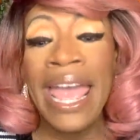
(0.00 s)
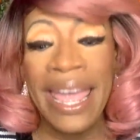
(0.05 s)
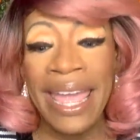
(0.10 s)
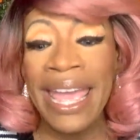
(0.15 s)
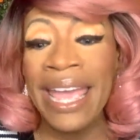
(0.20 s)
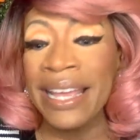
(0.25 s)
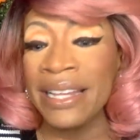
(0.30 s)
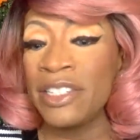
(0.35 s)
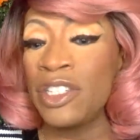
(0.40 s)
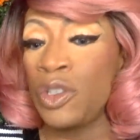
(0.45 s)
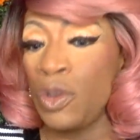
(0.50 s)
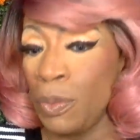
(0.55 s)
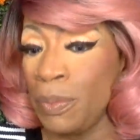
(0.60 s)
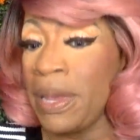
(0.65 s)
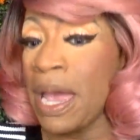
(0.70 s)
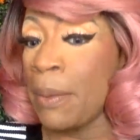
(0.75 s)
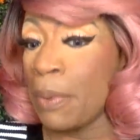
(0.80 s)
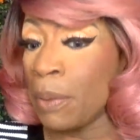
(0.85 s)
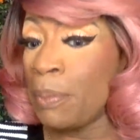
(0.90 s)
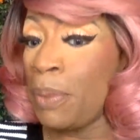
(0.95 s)
pain
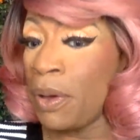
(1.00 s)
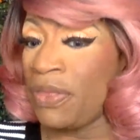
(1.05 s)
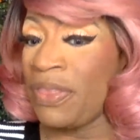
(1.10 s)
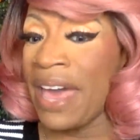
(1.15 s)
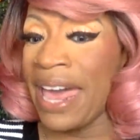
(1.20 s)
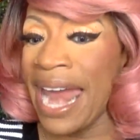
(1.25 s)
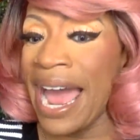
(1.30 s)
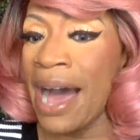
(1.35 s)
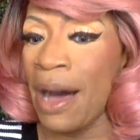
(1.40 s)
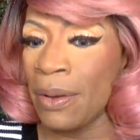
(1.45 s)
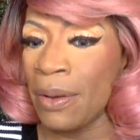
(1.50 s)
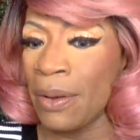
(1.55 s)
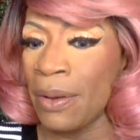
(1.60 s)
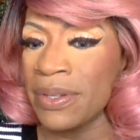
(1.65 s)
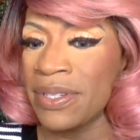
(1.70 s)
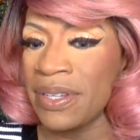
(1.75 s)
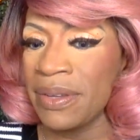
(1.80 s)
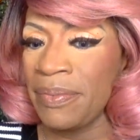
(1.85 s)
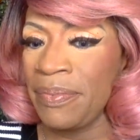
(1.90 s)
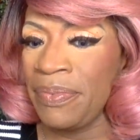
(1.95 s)
to be able to put that
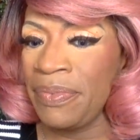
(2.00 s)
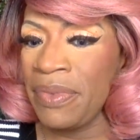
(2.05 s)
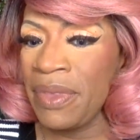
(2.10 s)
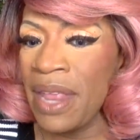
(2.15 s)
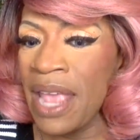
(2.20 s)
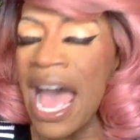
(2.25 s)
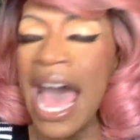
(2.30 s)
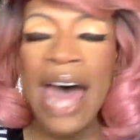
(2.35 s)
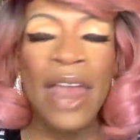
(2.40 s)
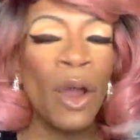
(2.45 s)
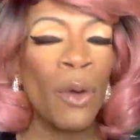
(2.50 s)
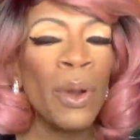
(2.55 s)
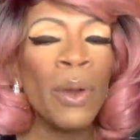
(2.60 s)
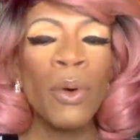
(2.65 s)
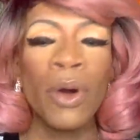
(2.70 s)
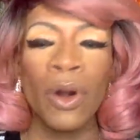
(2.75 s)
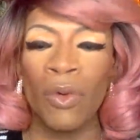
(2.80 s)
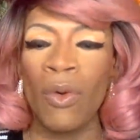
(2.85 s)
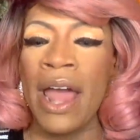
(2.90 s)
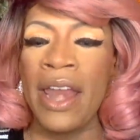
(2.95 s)
out. Agree. I know
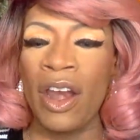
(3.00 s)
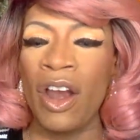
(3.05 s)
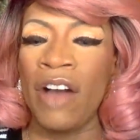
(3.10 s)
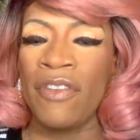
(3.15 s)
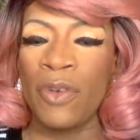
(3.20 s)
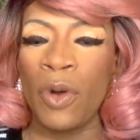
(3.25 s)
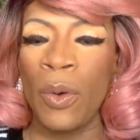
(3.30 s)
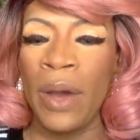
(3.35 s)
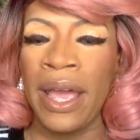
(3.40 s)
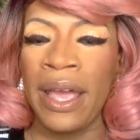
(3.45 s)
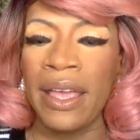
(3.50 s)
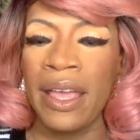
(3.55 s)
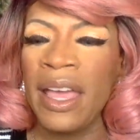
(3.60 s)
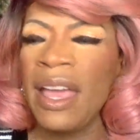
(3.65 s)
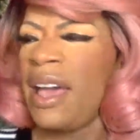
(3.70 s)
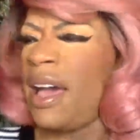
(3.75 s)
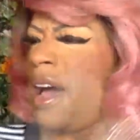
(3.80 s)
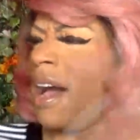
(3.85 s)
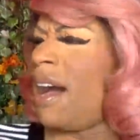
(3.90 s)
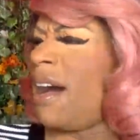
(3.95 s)
we want to write it off
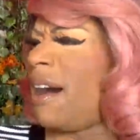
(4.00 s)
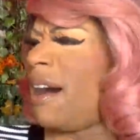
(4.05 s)
quick.